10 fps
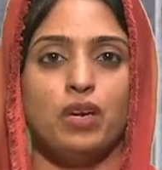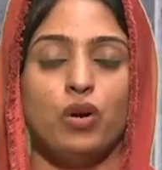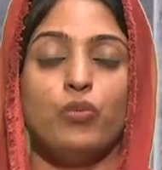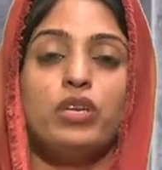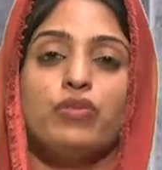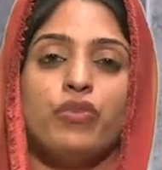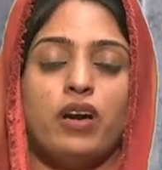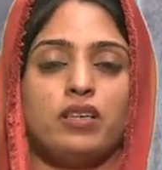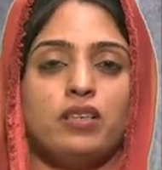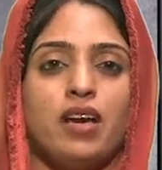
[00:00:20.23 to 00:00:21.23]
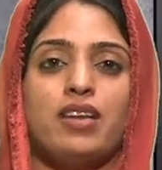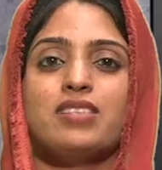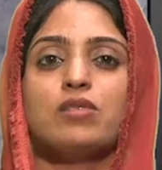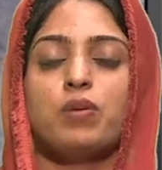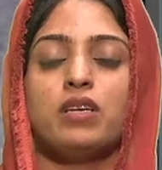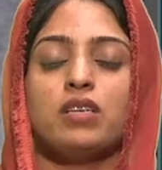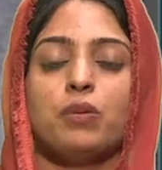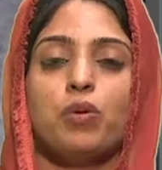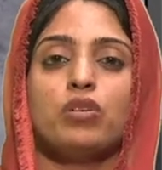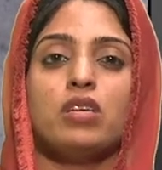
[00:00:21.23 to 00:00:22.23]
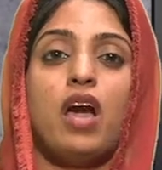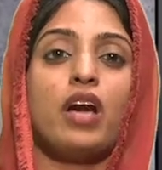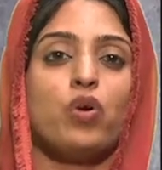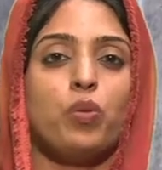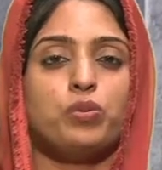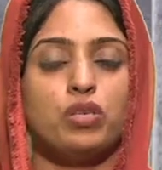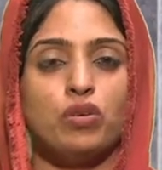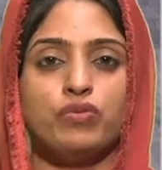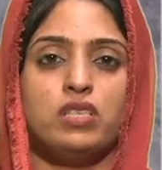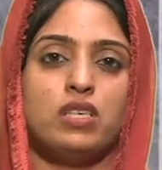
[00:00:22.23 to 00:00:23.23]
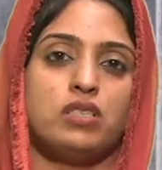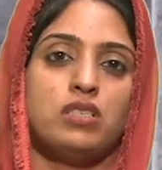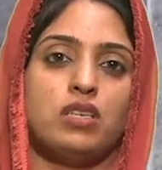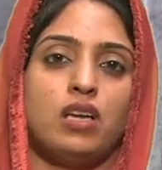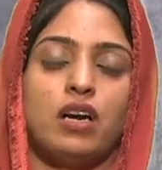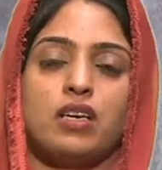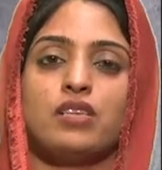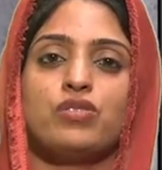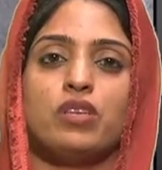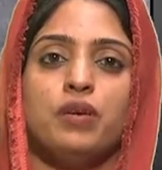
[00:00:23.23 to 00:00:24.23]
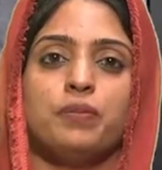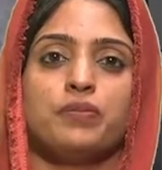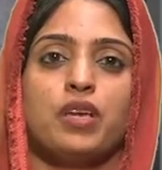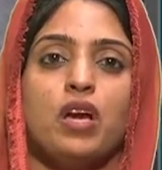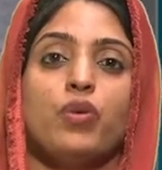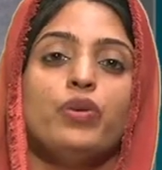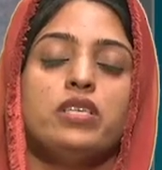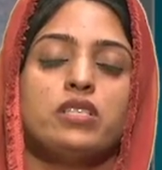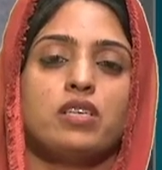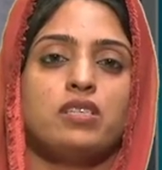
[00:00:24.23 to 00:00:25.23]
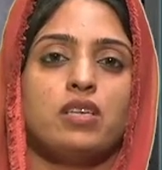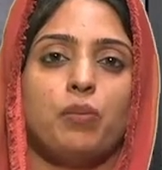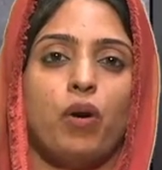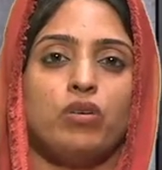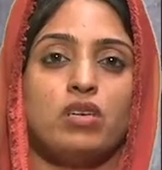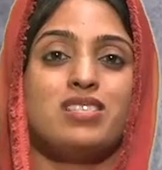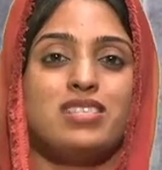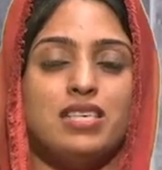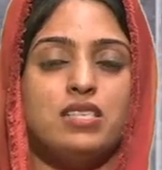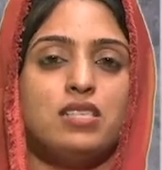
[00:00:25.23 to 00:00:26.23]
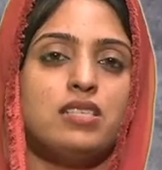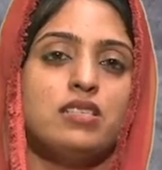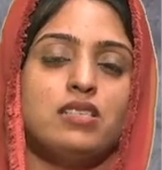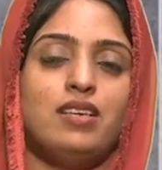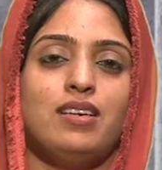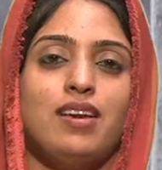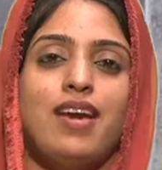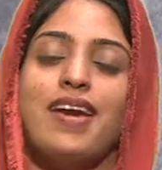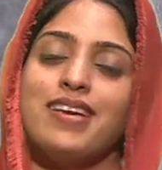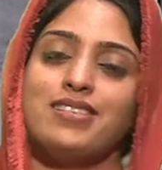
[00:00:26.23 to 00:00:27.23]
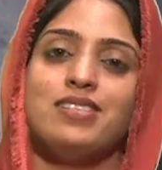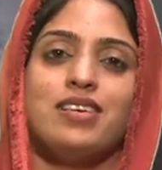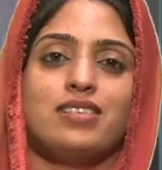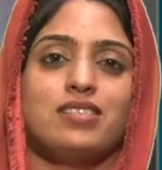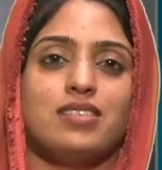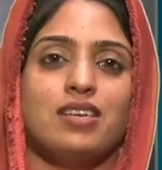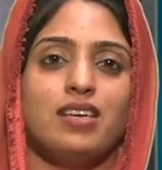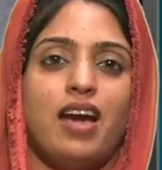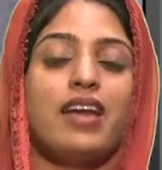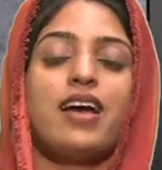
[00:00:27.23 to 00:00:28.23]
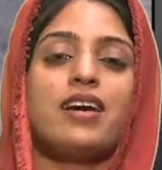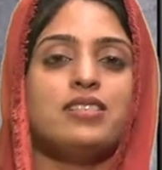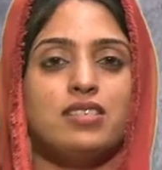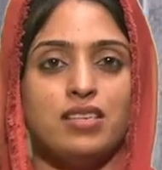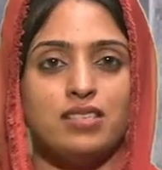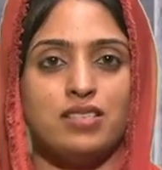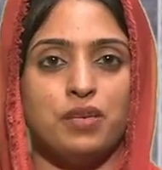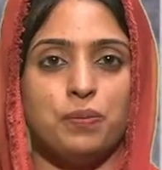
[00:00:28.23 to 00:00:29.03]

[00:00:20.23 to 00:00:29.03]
we defined and explained about the adoption of GST in our country. We discussed about CGST, SGST and IGST.